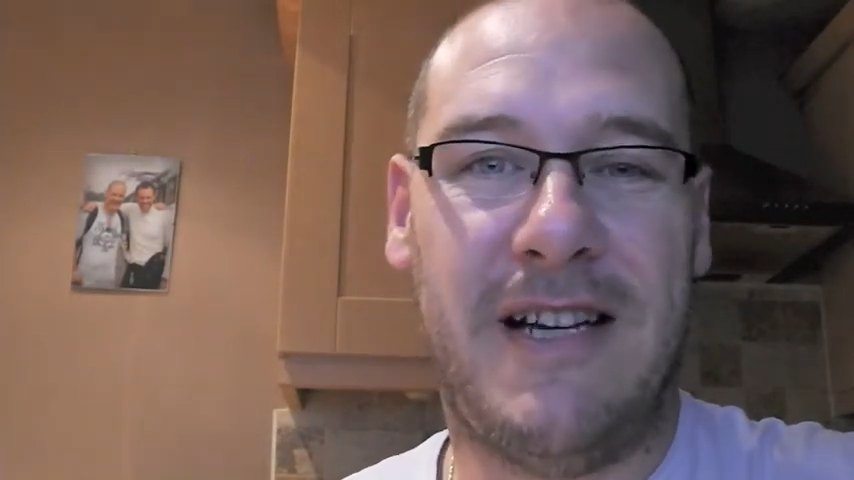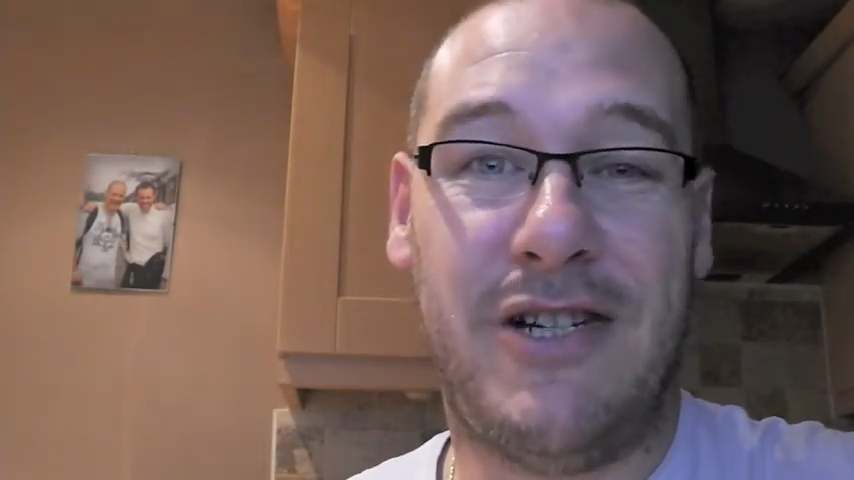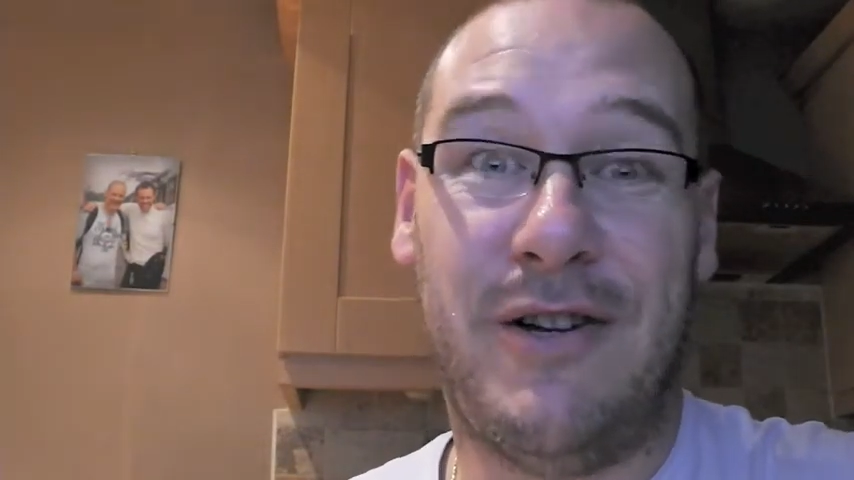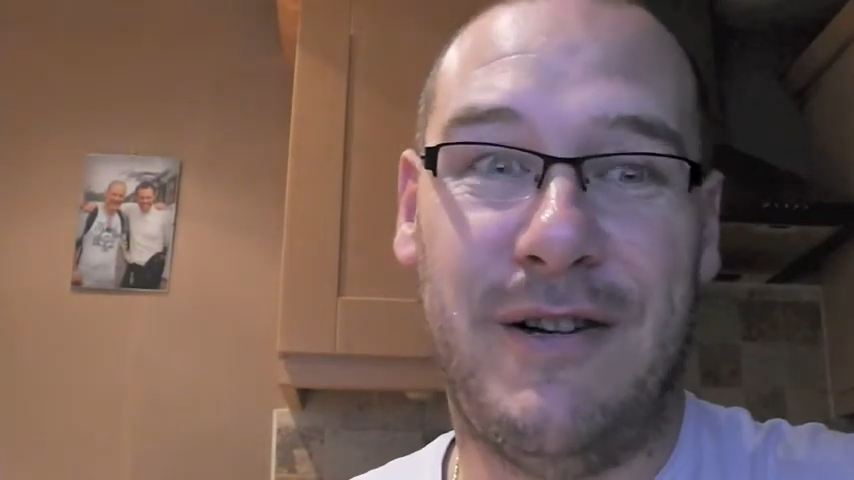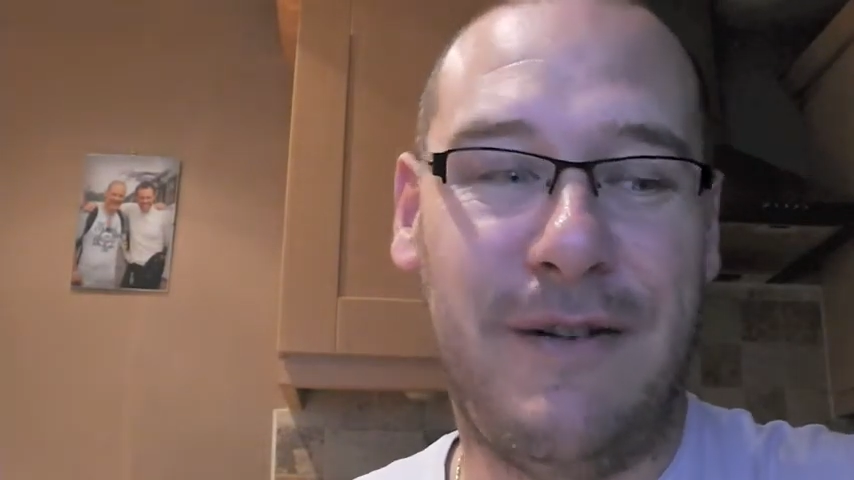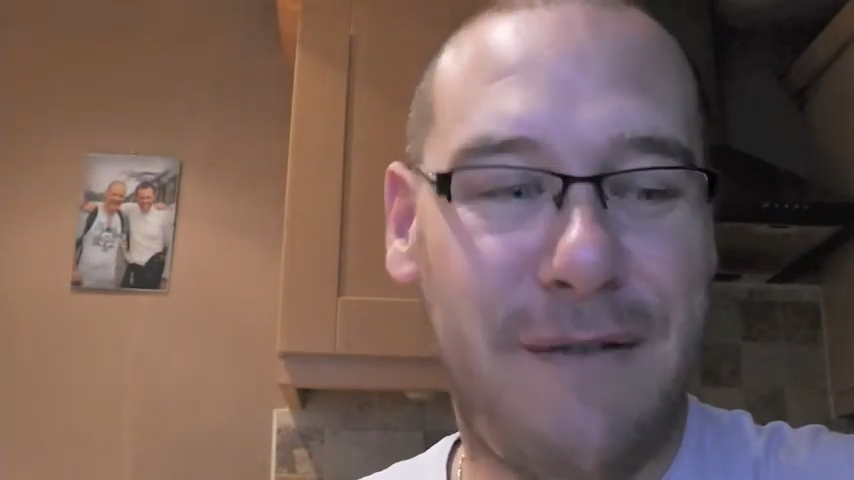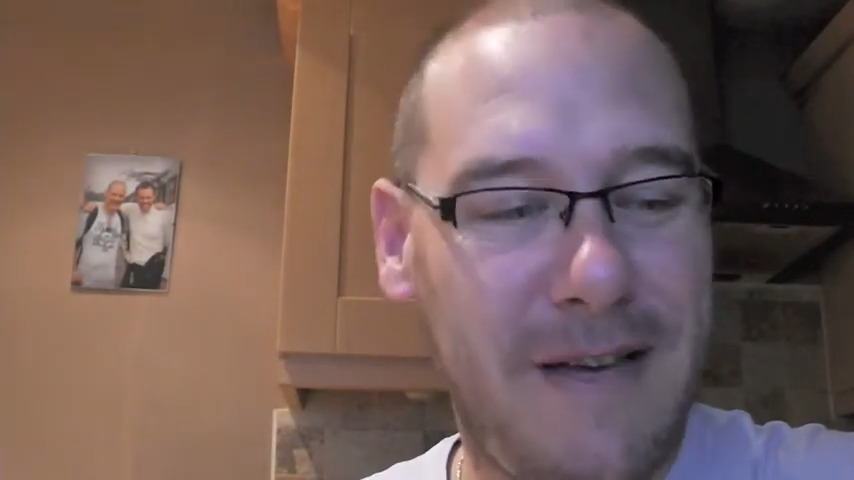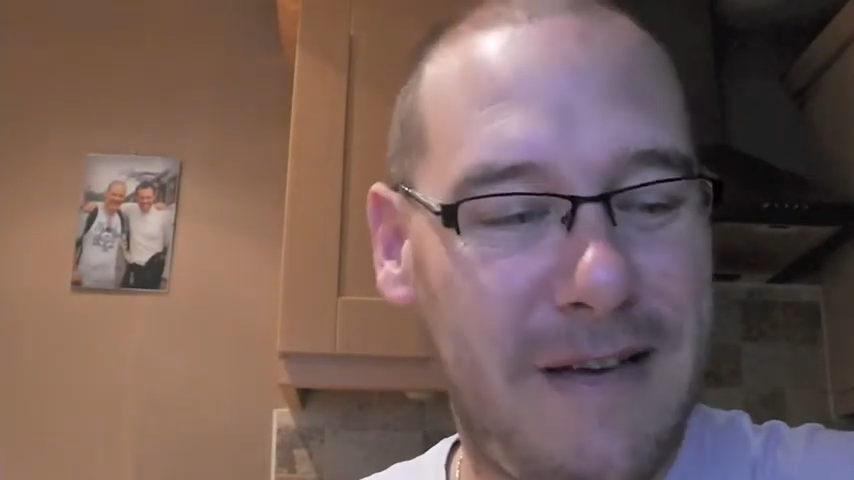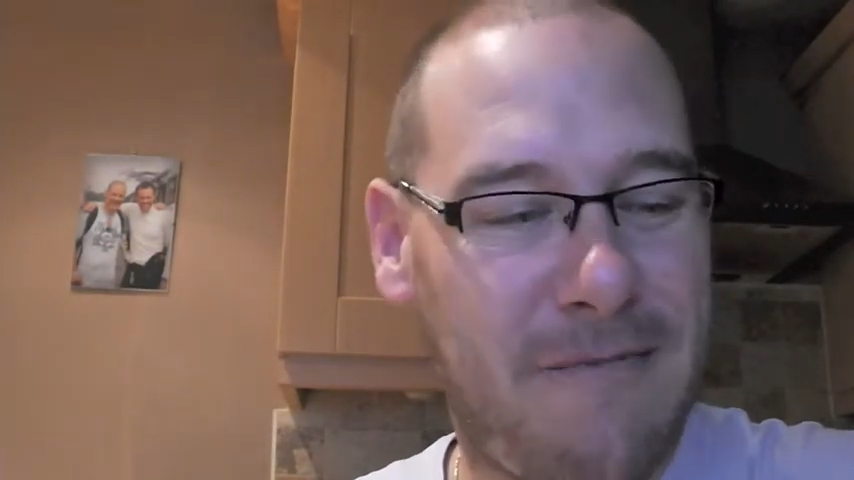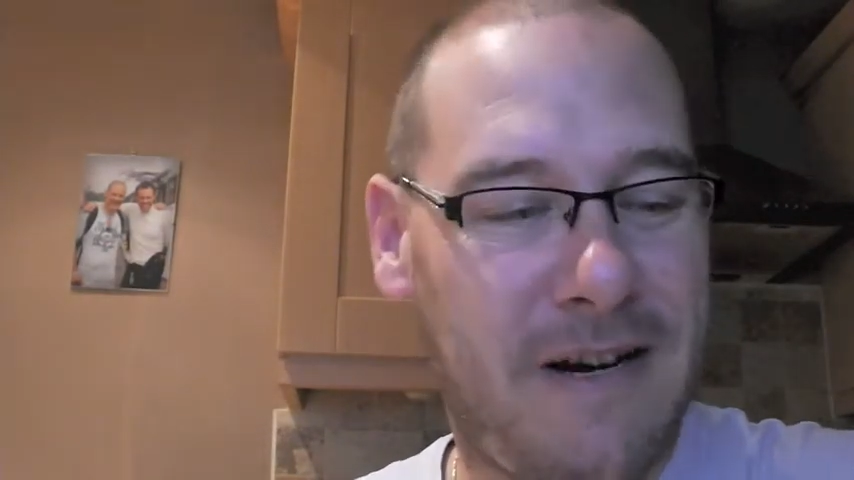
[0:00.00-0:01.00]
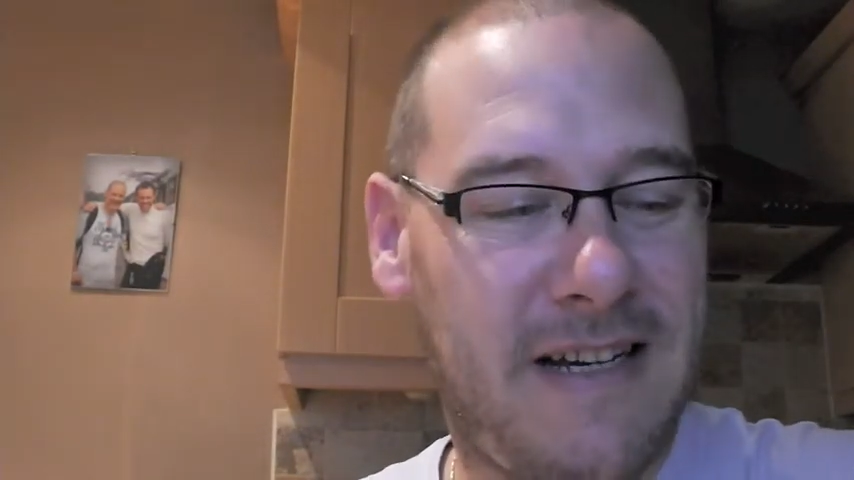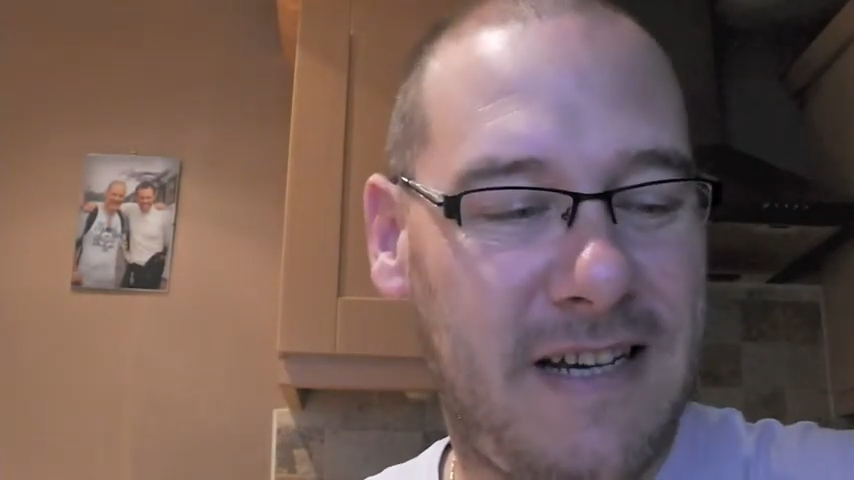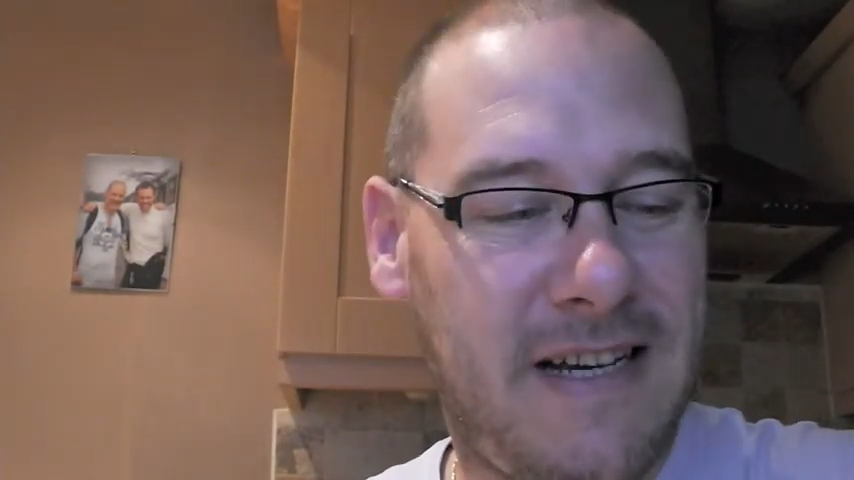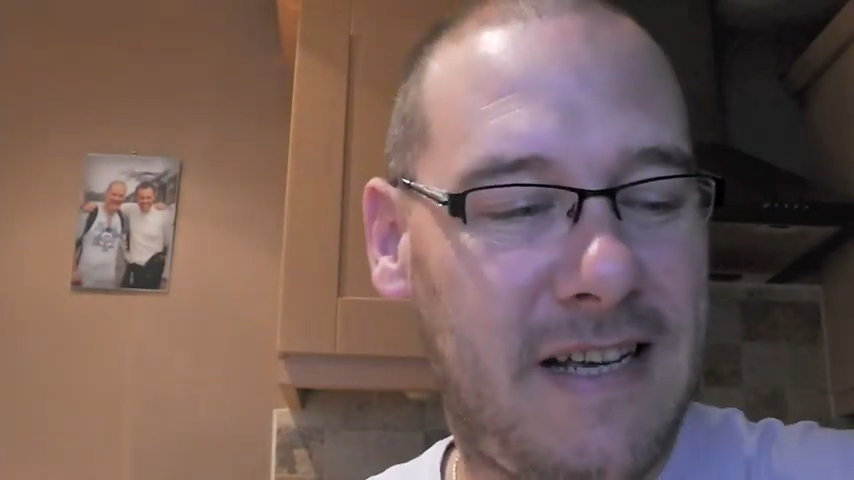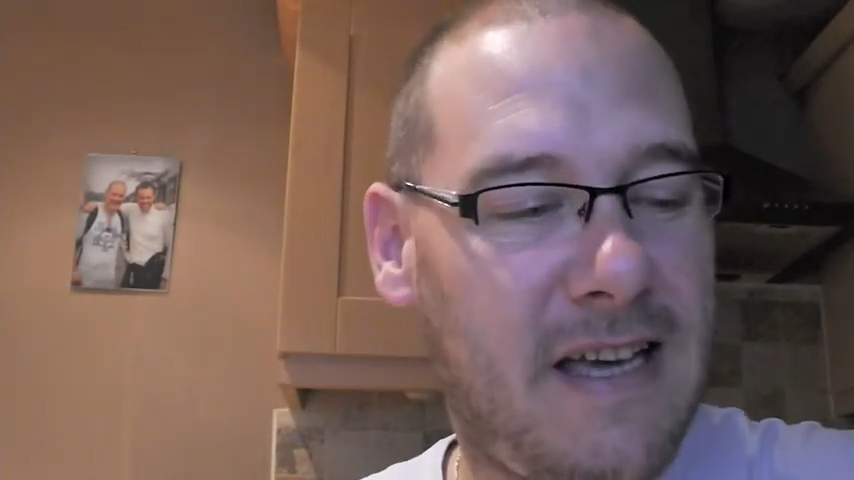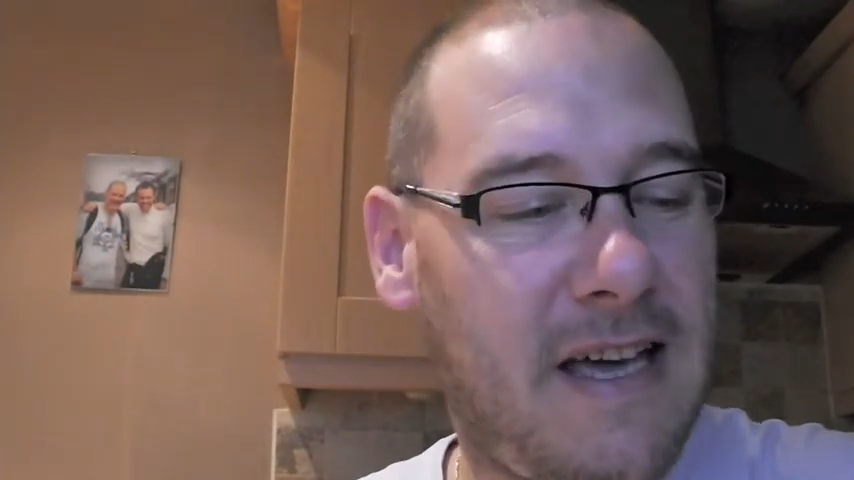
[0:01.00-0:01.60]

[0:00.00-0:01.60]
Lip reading: I shouldn't have, but I did.